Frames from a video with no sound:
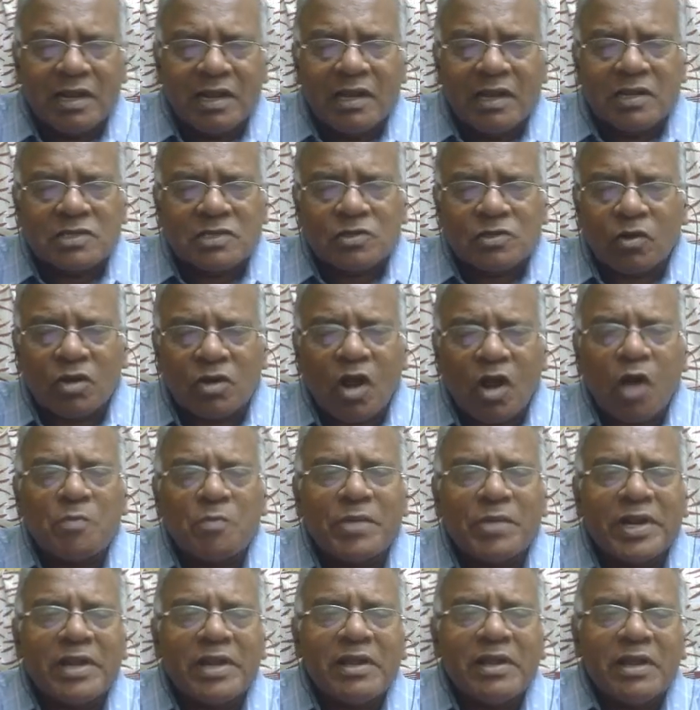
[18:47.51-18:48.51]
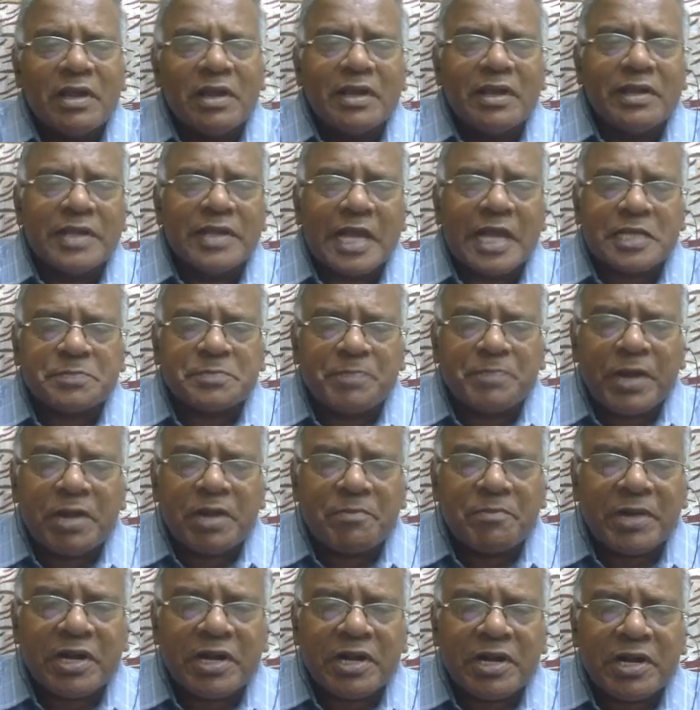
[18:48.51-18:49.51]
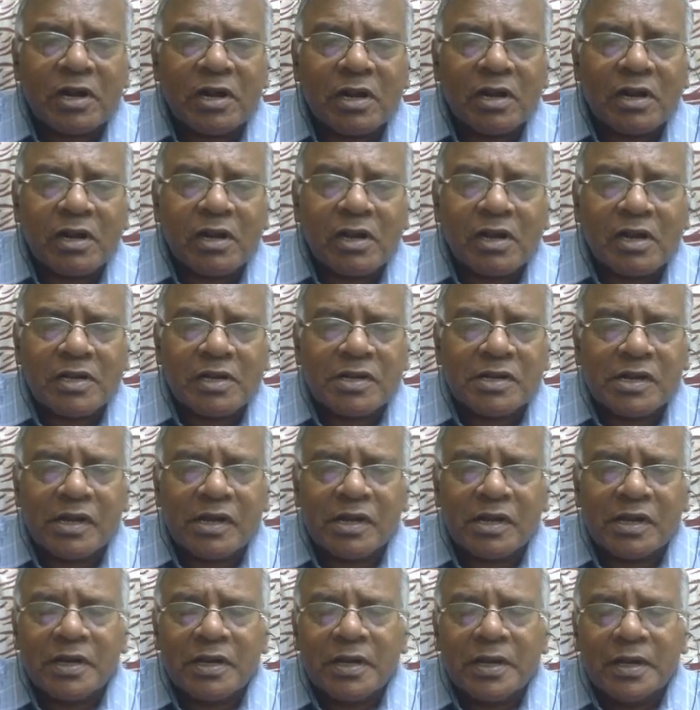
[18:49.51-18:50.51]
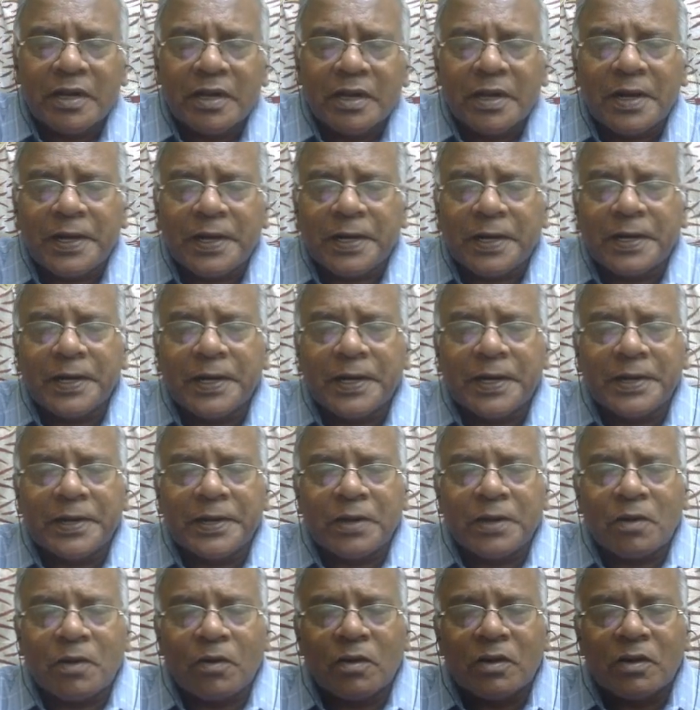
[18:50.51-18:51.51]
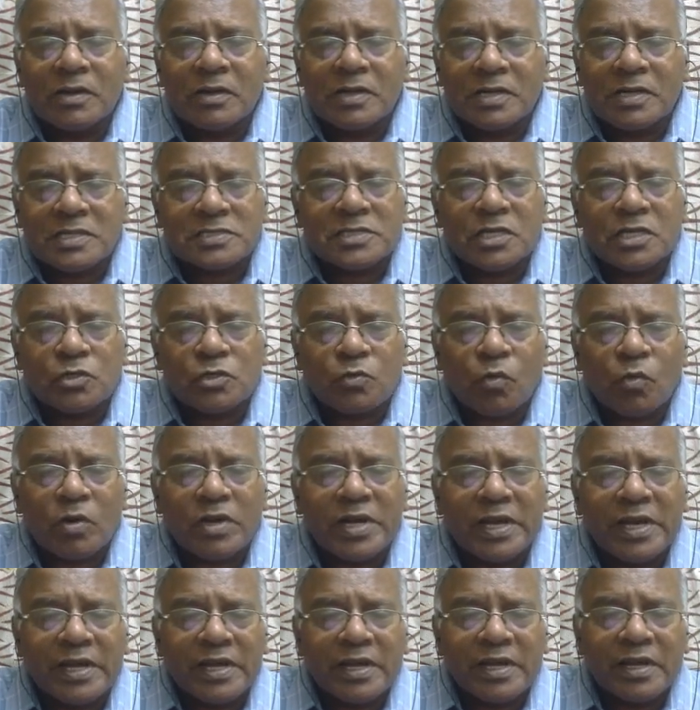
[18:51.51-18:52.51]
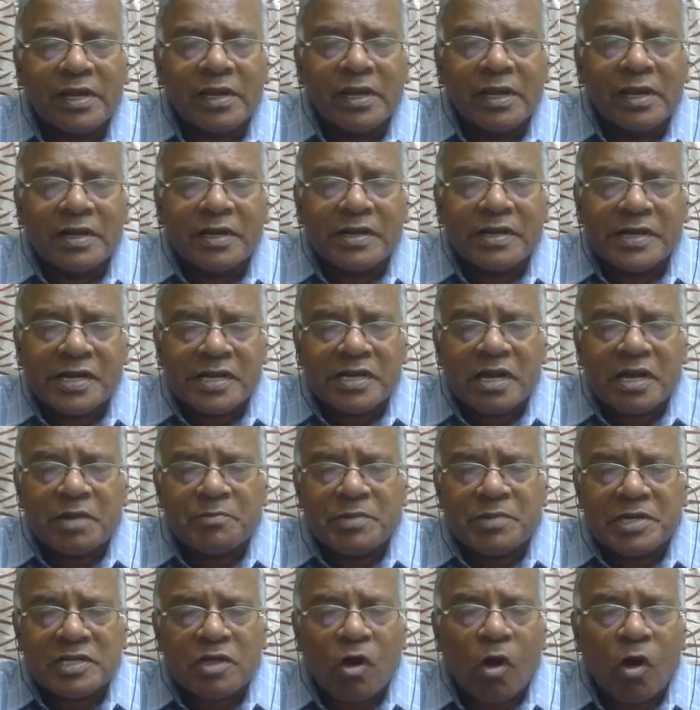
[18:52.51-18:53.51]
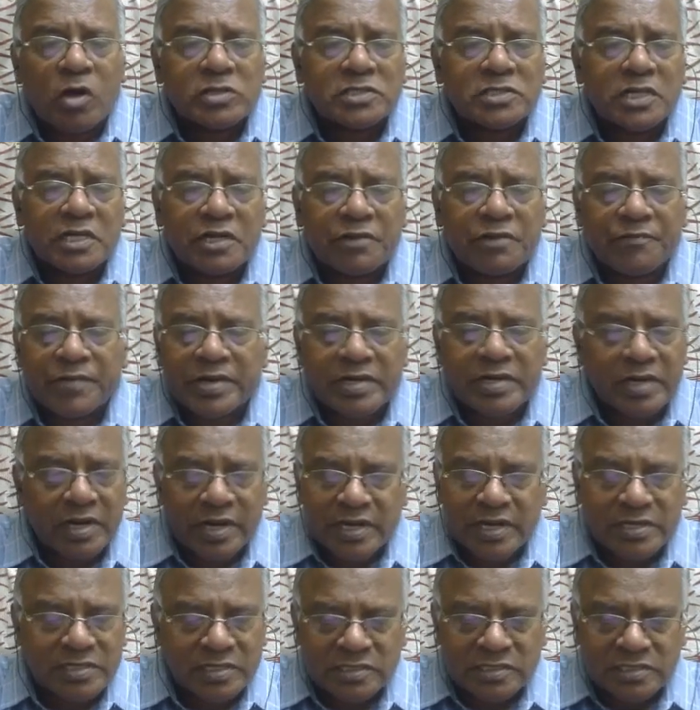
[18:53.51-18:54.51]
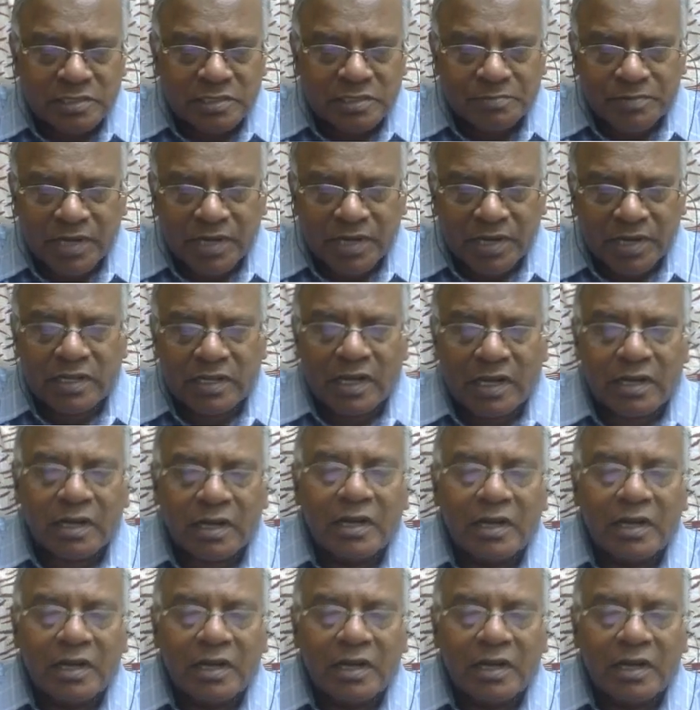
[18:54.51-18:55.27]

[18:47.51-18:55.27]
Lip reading: So normally, experimental, you know, research only determines cause and effect relationship like that.